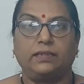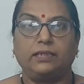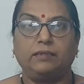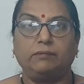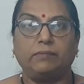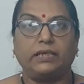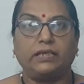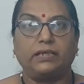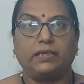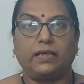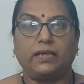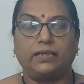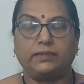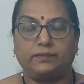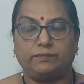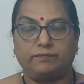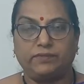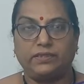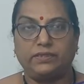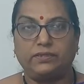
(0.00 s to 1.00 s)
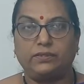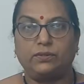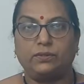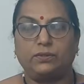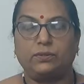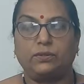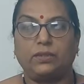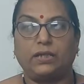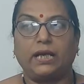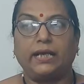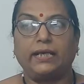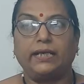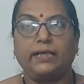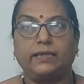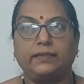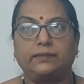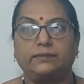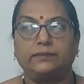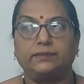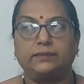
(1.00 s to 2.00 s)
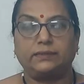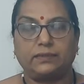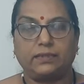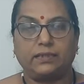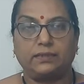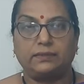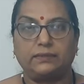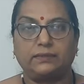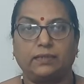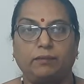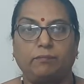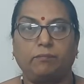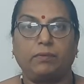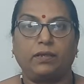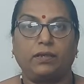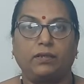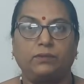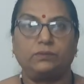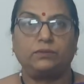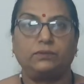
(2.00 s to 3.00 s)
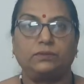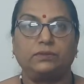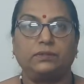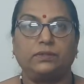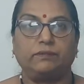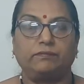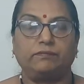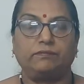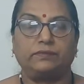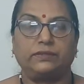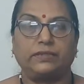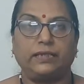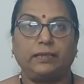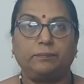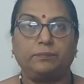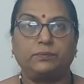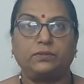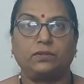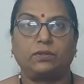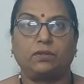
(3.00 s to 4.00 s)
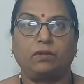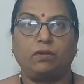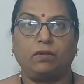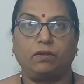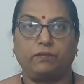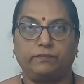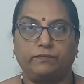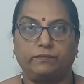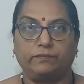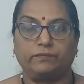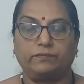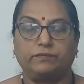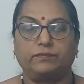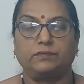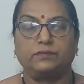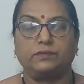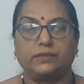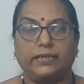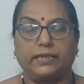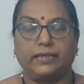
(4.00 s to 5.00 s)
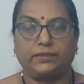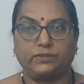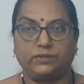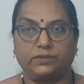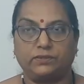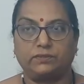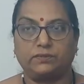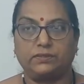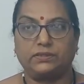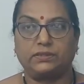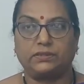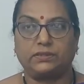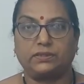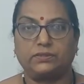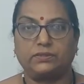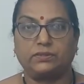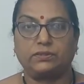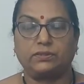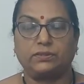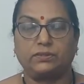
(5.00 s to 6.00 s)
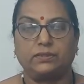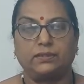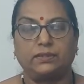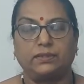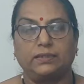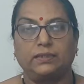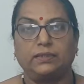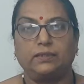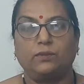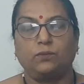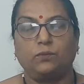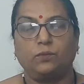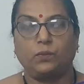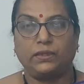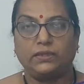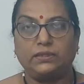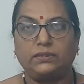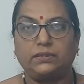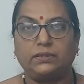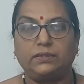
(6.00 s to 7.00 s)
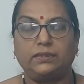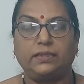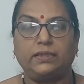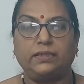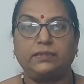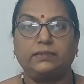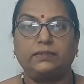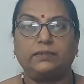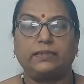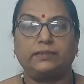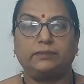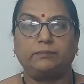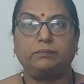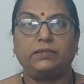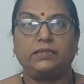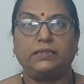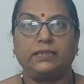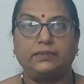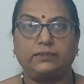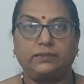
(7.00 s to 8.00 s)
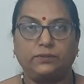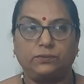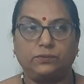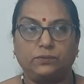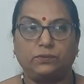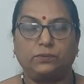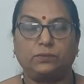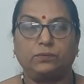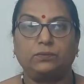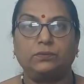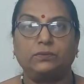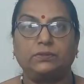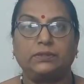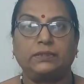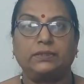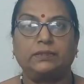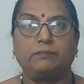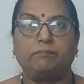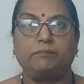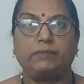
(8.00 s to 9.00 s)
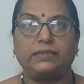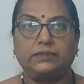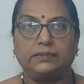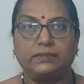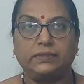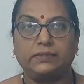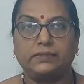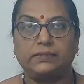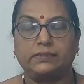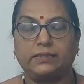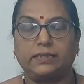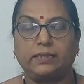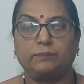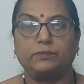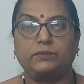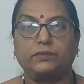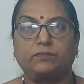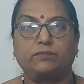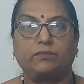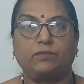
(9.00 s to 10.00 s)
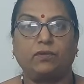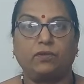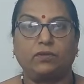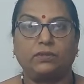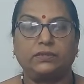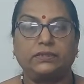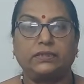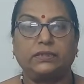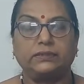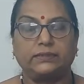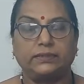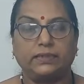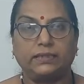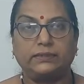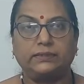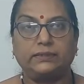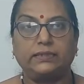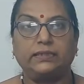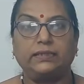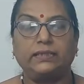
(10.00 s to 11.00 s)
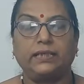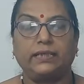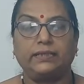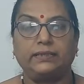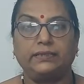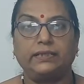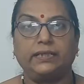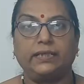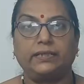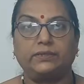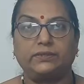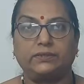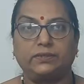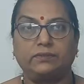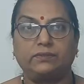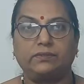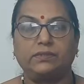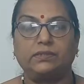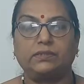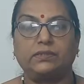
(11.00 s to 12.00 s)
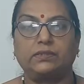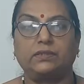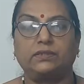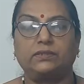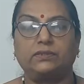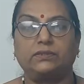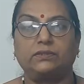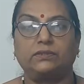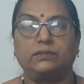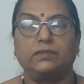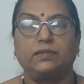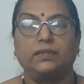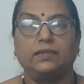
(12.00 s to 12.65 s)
In my last video, I had discussed about the steps of action research. Once again, let me let you know that the basic steps for conducting any action research